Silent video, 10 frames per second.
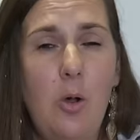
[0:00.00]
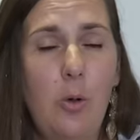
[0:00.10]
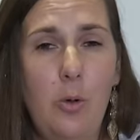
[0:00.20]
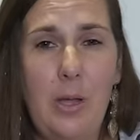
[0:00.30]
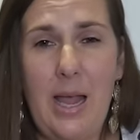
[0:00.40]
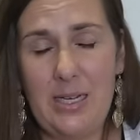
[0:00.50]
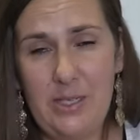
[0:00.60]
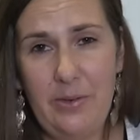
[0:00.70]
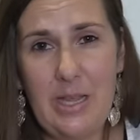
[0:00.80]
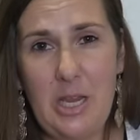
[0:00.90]
or
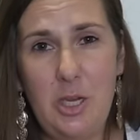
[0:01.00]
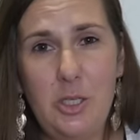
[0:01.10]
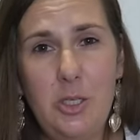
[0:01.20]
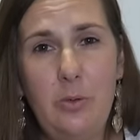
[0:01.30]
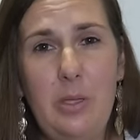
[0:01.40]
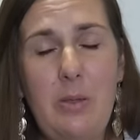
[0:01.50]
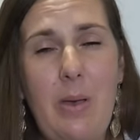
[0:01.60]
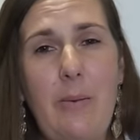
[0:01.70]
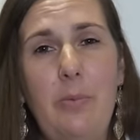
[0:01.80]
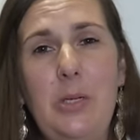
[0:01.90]
activity that you can do with the
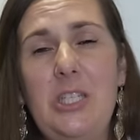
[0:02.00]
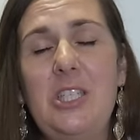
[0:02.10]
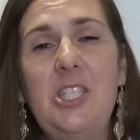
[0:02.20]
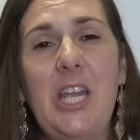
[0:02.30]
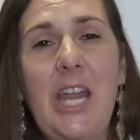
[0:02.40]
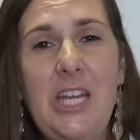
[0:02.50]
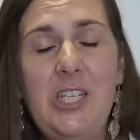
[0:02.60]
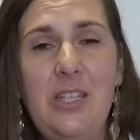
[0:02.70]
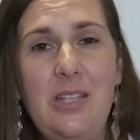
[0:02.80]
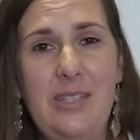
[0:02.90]
bub, which is
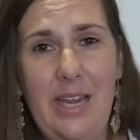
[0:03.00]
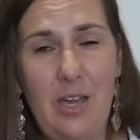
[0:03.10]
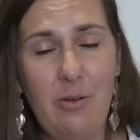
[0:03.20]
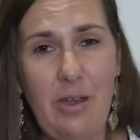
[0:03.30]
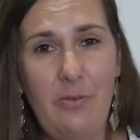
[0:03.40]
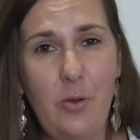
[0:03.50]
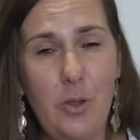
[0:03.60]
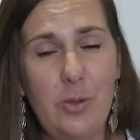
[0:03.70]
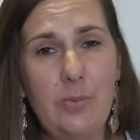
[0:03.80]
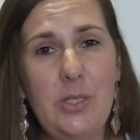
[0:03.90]
changing the scenery for
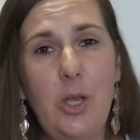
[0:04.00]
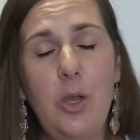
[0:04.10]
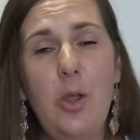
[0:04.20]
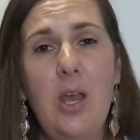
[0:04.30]
them. So